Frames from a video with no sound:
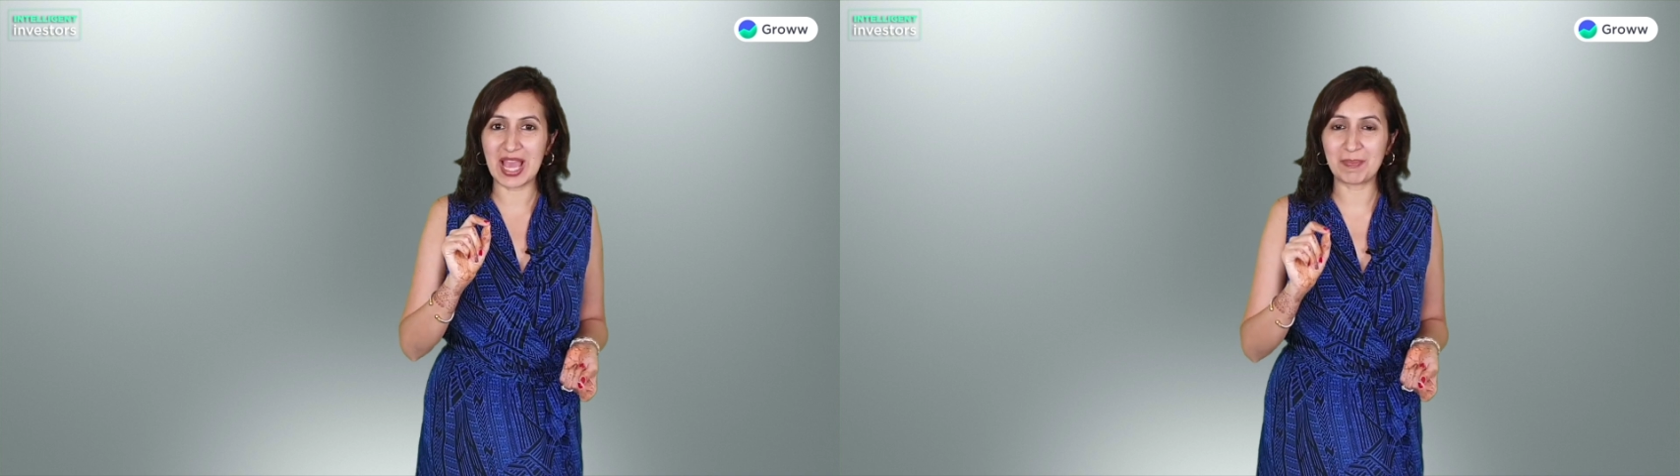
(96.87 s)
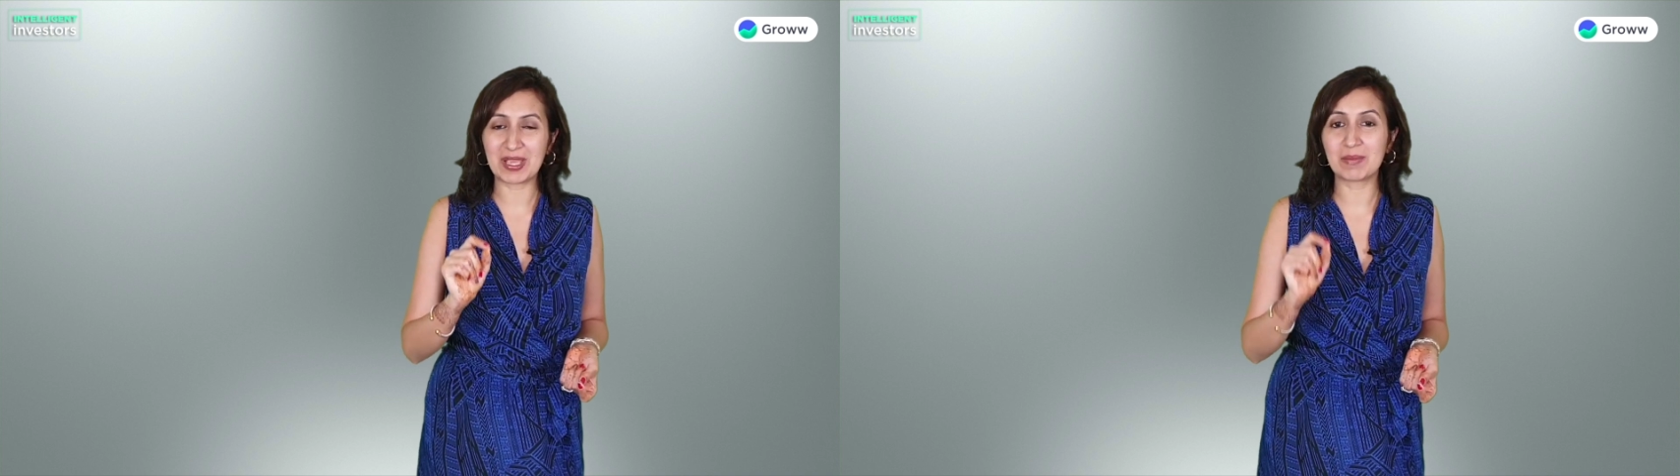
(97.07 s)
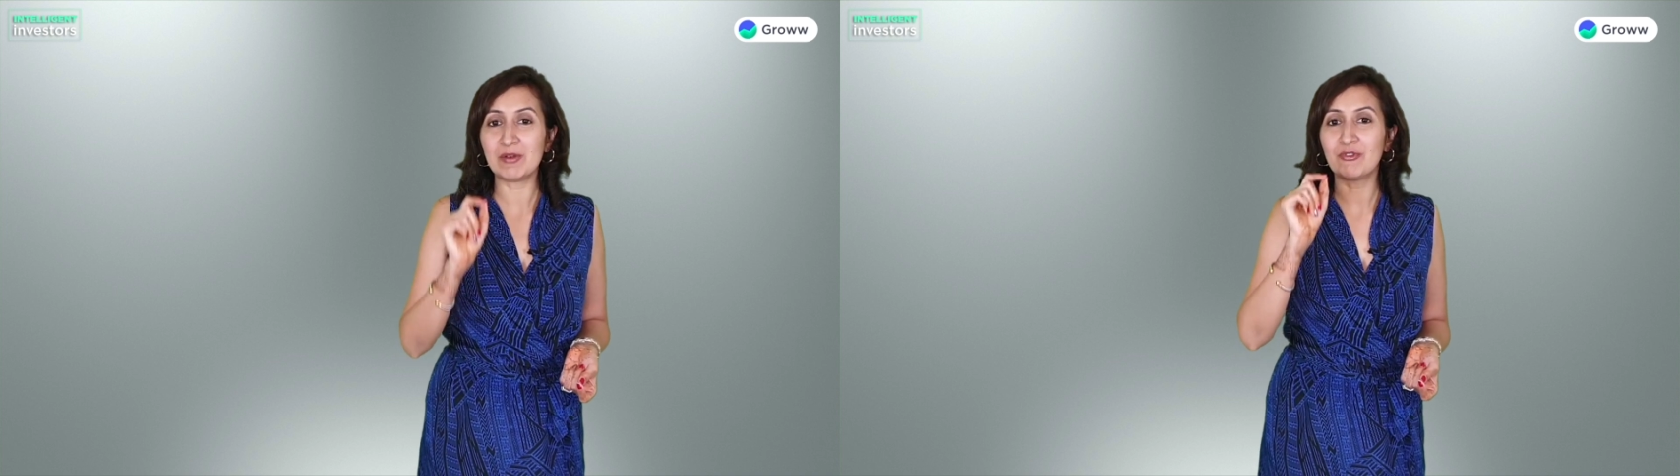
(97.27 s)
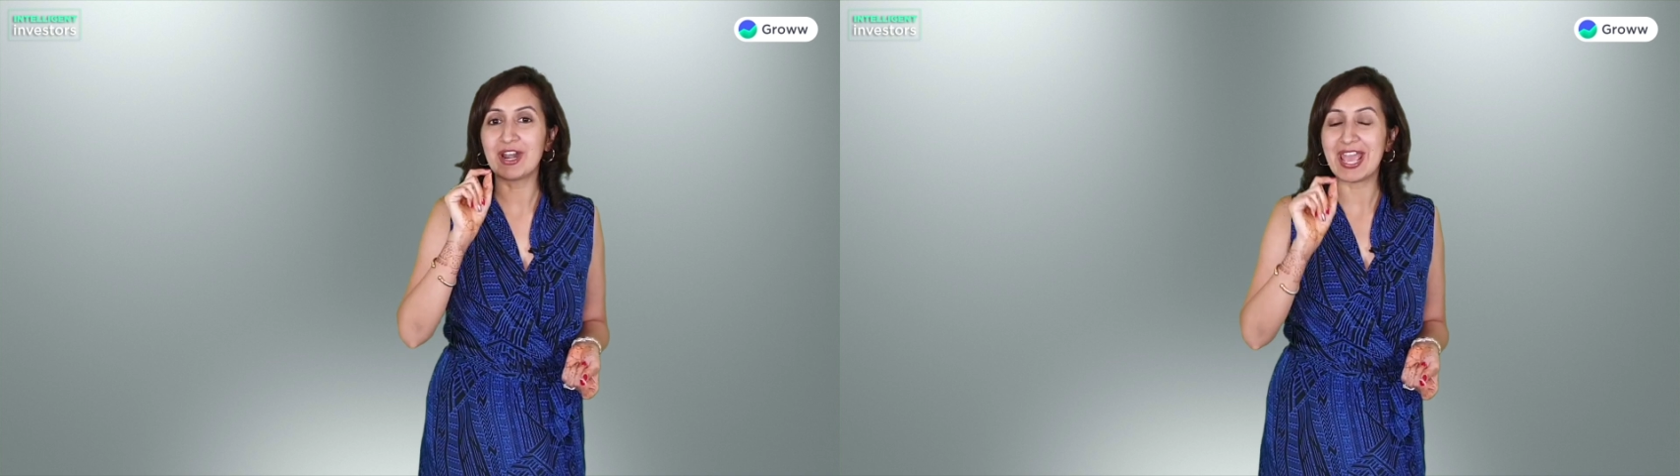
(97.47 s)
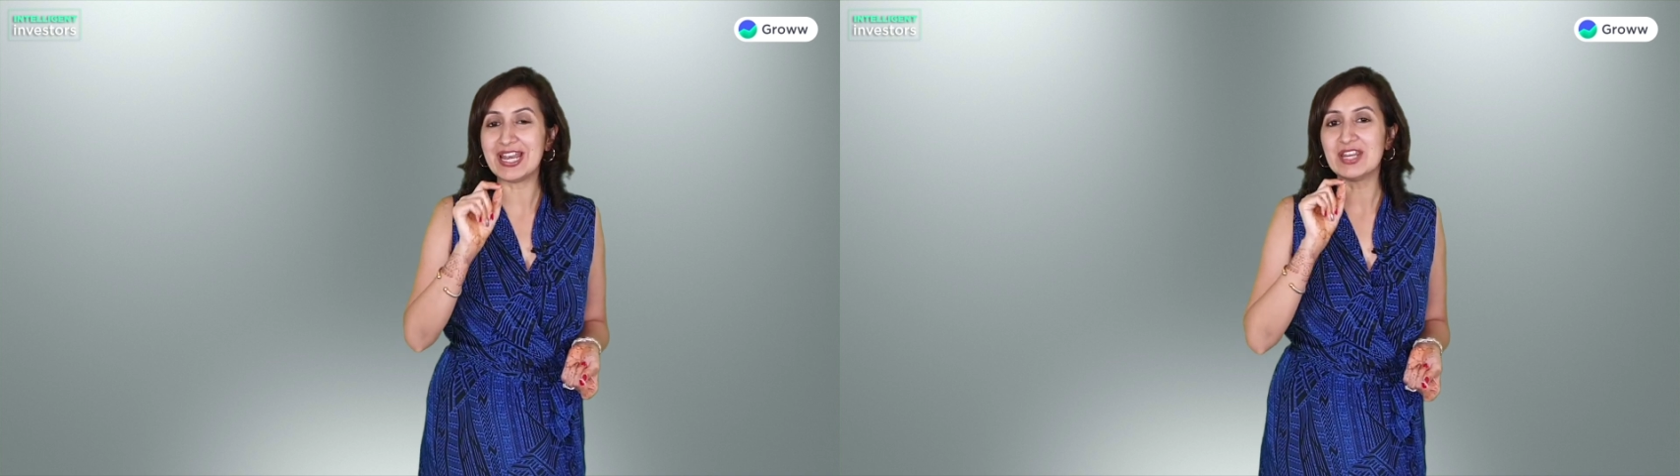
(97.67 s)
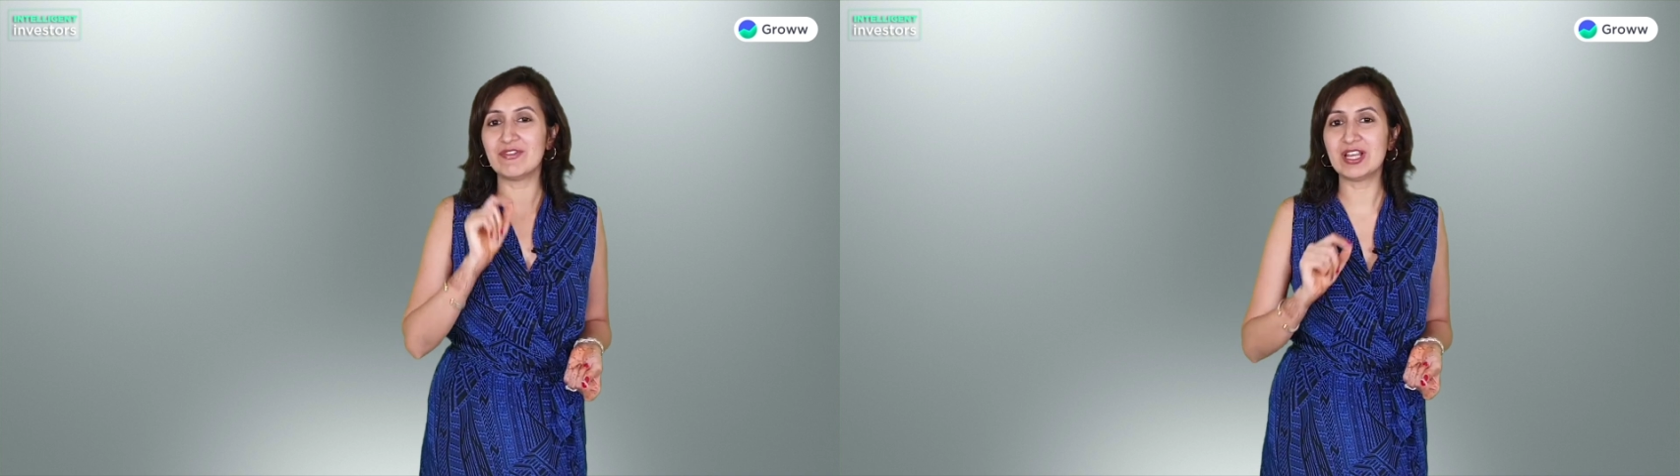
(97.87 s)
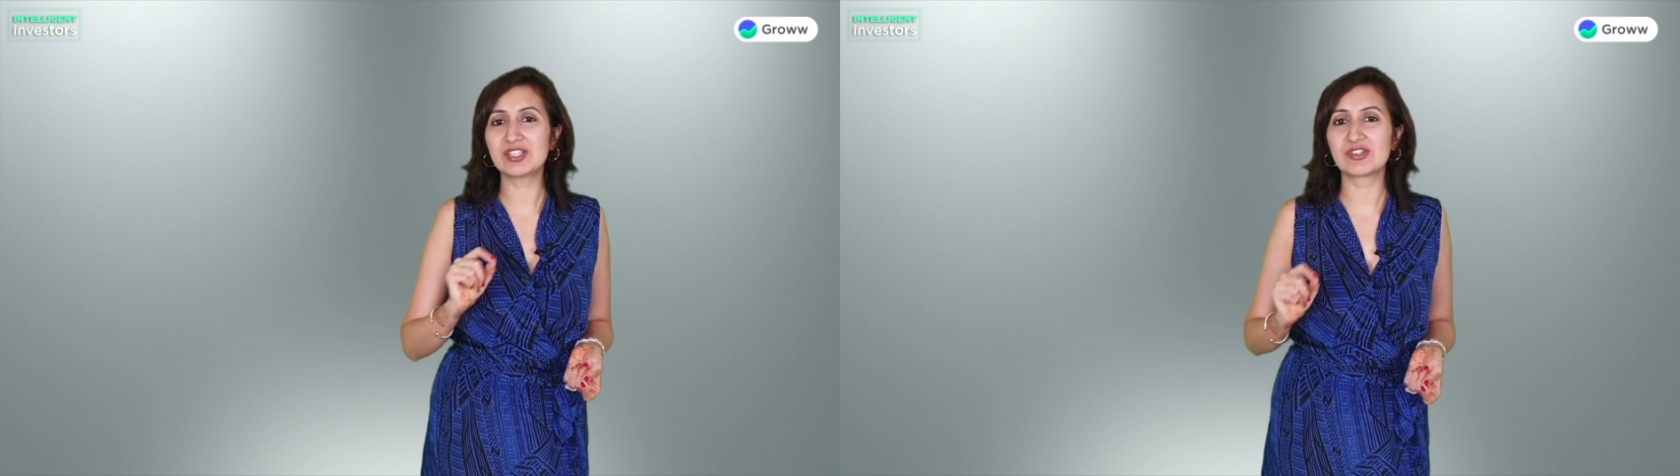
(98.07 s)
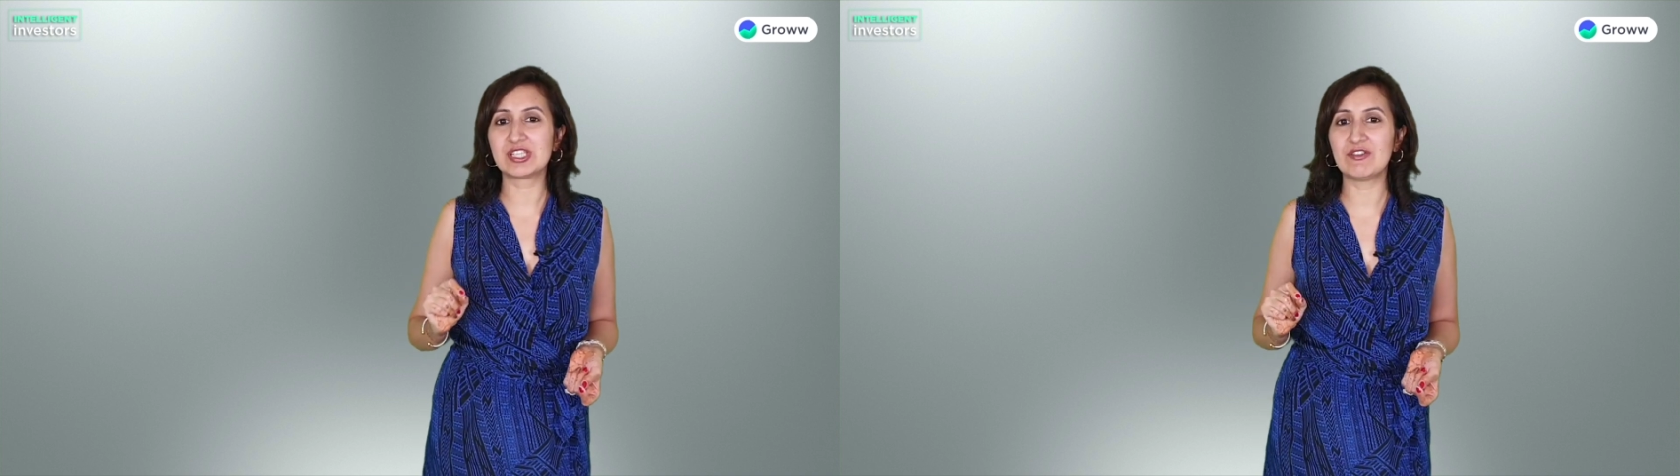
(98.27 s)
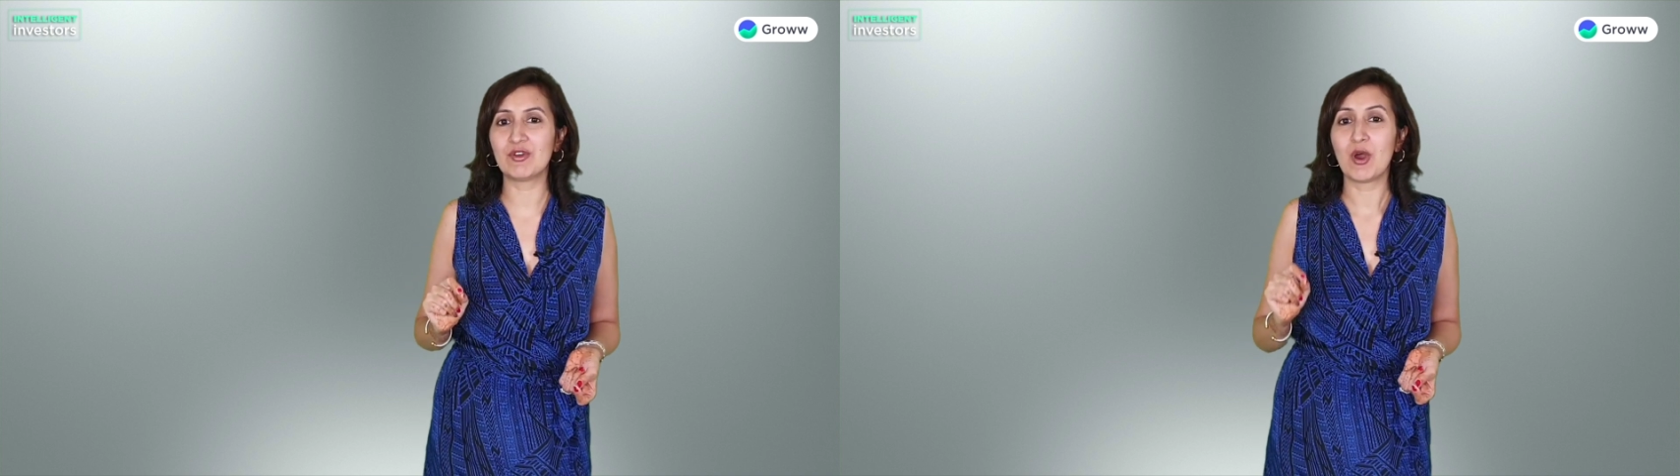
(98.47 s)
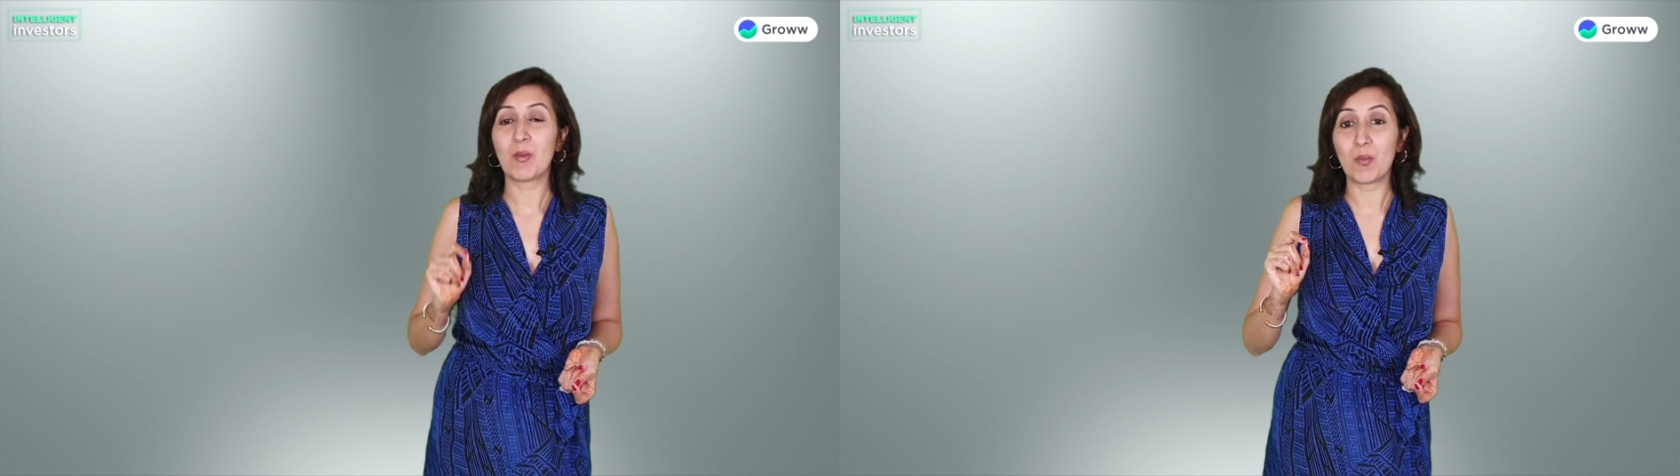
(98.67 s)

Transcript: applicable for any dividends received